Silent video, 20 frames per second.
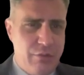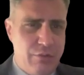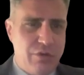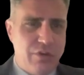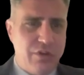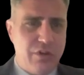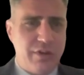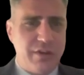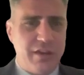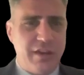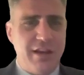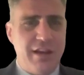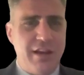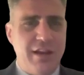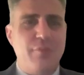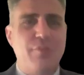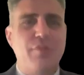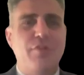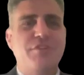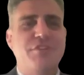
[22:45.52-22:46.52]
We're looking
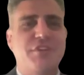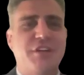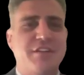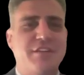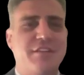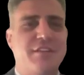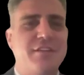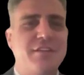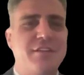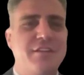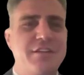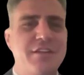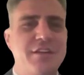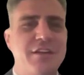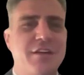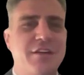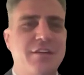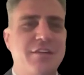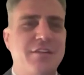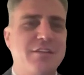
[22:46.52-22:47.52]
at a projected
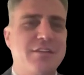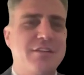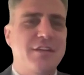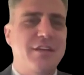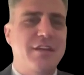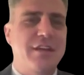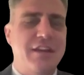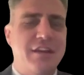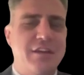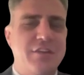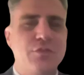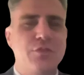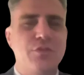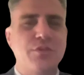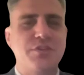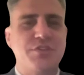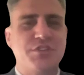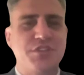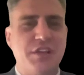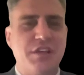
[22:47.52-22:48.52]

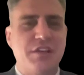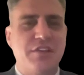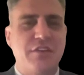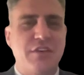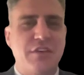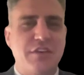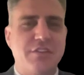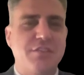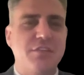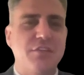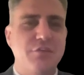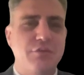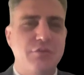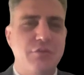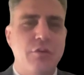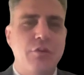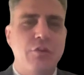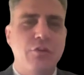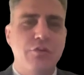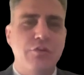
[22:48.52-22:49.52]
annual savings
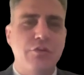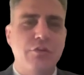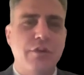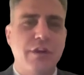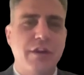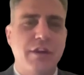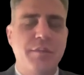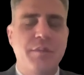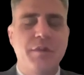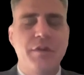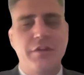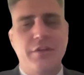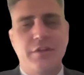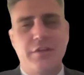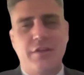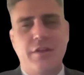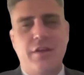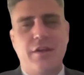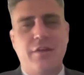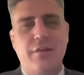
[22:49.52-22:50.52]
of over $8
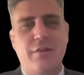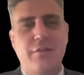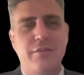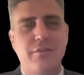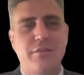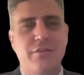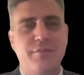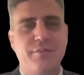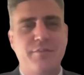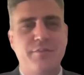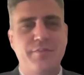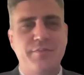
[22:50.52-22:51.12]
million dollars